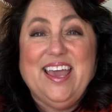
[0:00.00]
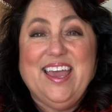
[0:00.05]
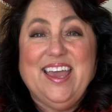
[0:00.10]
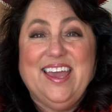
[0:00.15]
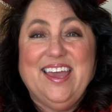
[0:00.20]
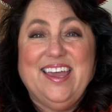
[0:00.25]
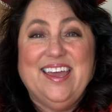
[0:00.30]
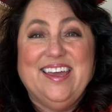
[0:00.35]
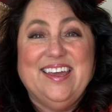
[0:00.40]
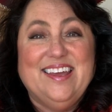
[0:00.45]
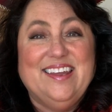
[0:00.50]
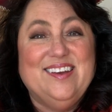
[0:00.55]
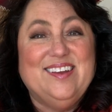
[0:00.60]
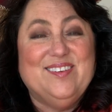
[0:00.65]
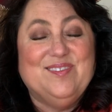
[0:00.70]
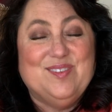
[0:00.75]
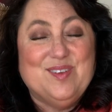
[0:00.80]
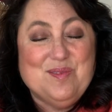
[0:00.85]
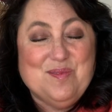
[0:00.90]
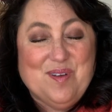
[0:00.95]
and
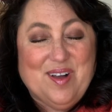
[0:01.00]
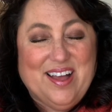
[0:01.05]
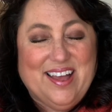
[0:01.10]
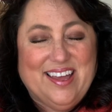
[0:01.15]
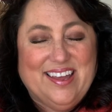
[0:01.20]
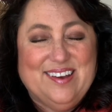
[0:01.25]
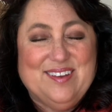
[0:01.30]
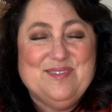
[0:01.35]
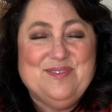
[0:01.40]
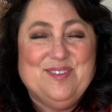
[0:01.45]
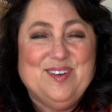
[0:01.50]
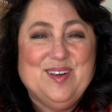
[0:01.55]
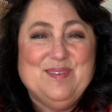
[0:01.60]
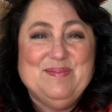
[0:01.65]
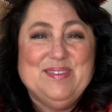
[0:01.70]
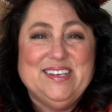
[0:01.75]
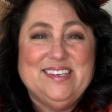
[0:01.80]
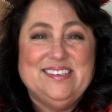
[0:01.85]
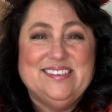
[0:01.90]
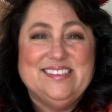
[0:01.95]
Rawan from
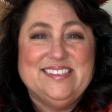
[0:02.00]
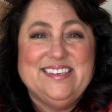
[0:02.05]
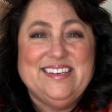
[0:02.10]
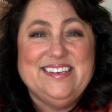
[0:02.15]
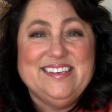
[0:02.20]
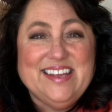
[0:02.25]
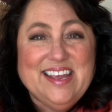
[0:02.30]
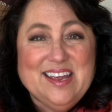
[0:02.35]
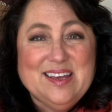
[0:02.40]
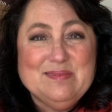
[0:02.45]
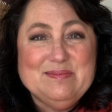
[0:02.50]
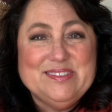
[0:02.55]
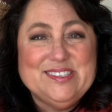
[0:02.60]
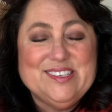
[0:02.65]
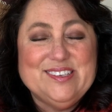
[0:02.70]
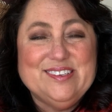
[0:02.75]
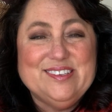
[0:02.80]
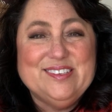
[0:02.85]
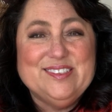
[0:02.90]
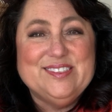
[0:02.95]
the Disney
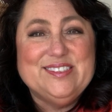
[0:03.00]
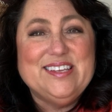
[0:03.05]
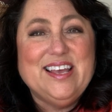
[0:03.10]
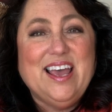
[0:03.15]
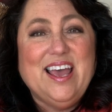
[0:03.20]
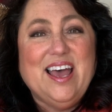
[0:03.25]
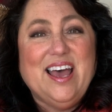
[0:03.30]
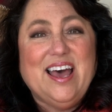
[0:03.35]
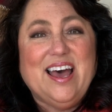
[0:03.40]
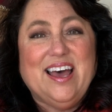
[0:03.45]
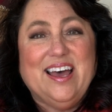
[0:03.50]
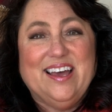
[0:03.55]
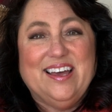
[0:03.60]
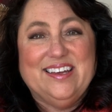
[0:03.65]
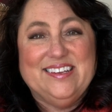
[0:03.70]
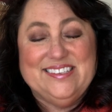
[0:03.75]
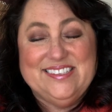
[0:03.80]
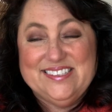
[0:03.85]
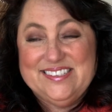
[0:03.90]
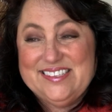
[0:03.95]
Damsels,
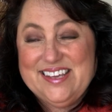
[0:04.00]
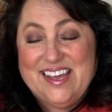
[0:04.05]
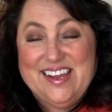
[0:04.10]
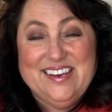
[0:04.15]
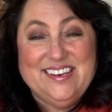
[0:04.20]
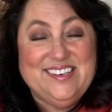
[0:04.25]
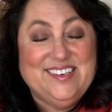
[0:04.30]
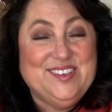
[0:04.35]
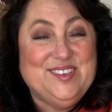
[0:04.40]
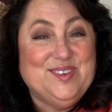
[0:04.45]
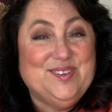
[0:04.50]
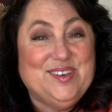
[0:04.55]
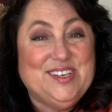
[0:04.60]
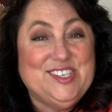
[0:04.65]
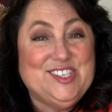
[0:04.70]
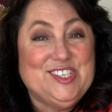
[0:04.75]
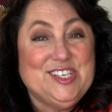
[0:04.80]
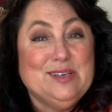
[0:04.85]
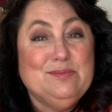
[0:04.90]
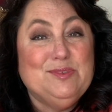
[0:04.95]
decided to do a
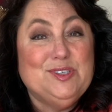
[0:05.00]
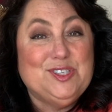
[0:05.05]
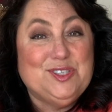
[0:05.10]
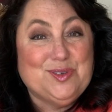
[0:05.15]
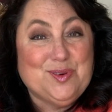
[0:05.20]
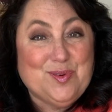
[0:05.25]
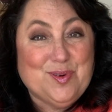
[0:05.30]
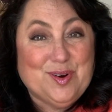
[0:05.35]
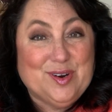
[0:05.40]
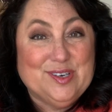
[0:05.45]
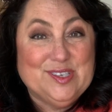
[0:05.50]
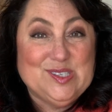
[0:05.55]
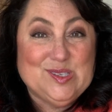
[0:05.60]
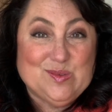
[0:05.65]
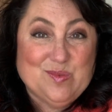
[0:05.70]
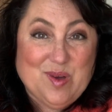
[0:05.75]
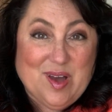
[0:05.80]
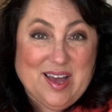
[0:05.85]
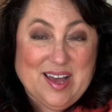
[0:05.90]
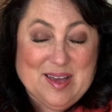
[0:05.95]
Jim Shore
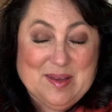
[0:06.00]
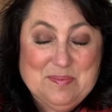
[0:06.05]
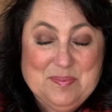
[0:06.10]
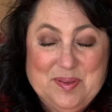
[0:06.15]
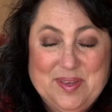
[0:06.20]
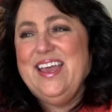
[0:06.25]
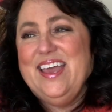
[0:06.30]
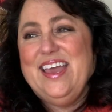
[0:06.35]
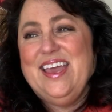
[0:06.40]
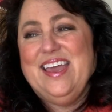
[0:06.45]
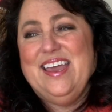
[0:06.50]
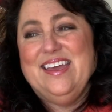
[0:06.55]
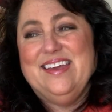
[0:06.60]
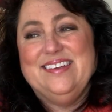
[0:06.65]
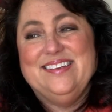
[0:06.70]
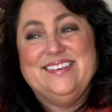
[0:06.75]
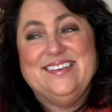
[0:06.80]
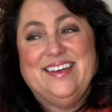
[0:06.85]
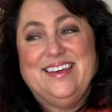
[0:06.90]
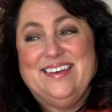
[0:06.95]
swap.
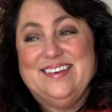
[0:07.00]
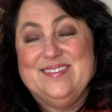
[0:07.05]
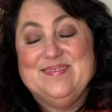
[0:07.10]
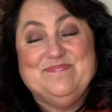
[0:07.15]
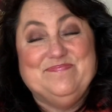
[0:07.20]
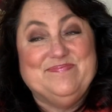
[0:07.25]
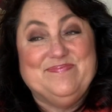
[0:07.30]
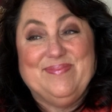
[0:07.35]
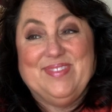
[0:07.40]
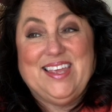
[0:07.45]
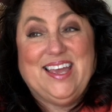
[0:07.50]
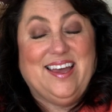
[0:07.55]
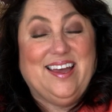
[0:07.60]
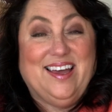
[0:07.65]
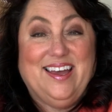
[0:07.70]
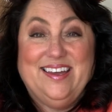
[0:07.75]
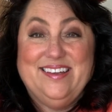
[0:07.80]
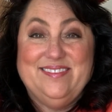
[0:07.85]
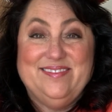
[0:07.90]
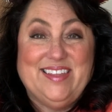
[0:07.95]
And
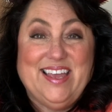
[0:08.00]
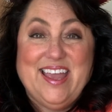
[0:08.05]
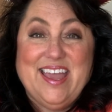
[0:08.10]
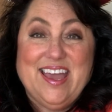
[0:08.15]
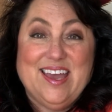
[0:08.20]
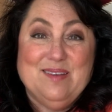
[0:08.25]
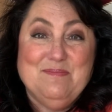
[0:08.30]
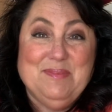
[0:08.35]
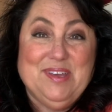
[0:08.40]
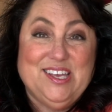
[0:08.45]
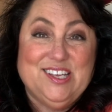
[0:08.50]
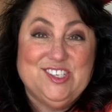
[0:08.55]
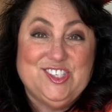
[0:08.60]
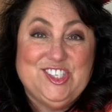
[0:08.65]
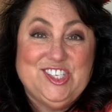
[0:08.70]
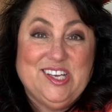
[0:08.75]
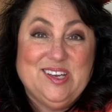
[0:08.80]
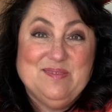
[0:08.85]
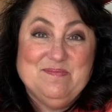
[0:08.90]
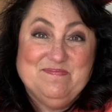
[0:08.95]
they had me at
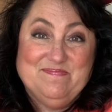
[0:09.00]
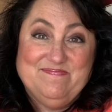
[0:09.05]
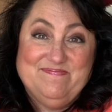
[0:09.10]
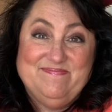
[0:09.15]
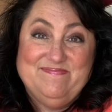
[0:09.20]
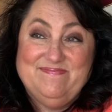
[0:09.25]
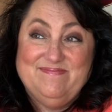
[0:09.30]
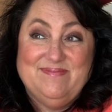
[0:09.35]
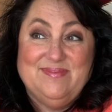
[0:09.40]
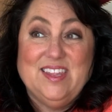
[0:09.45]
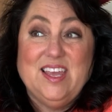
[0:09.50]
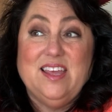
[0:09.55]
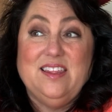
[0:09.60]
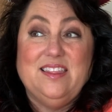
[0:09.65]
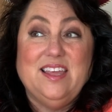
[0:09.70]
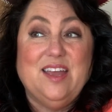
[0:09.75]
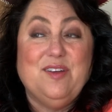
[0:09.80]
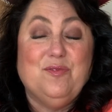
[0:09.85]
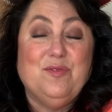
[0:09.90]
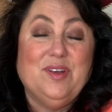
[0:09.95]
Jim.
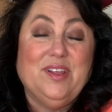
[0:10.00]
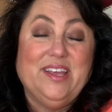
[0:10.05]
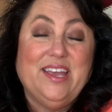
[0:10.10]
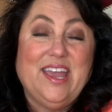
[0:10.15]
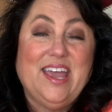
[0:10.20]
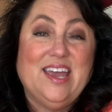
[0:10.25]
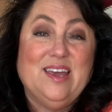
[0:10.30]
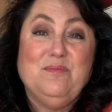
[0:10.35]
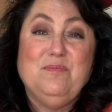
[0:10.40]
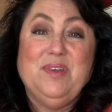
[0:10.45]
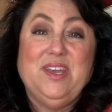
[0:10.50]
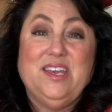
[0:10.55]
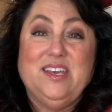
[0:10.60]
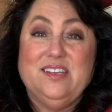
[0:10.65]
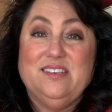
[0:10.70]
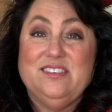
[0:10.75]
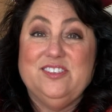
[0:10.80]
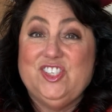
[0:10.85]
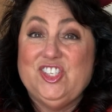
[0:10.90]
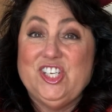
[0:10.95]
They really had me
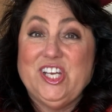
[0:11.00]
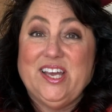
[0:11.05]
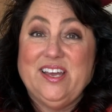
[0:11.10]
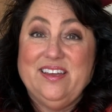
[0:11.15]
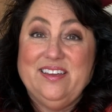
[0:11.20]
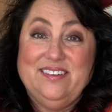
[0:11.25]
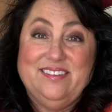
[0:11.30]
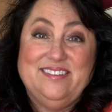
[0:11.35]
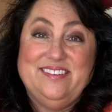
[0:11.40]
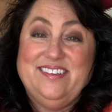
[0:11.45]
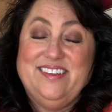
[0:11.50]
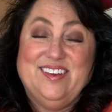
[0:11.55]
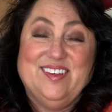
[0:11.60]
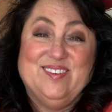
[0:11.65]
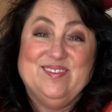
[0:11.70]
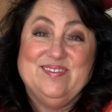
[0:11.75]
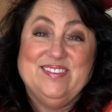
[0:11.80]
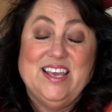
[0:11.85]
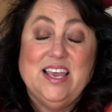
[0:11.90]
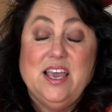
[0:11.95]
at J, you
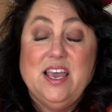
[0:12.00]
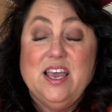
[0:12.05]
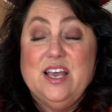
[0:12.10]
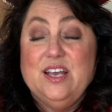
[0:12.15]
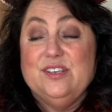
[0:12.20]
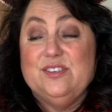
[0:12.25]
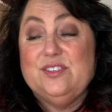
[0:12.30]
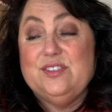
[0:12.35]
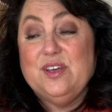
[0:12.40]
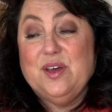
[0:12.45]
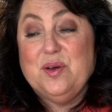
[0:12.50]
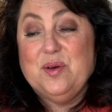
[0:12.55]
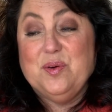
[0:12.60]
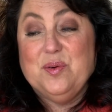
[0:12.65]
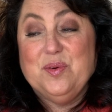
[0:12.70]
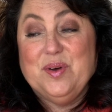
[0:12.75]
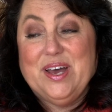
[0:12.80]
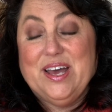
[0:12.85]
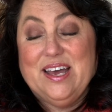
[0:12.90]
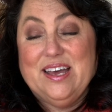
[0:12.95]
know.
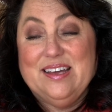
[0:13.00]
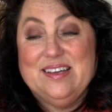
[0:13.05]
So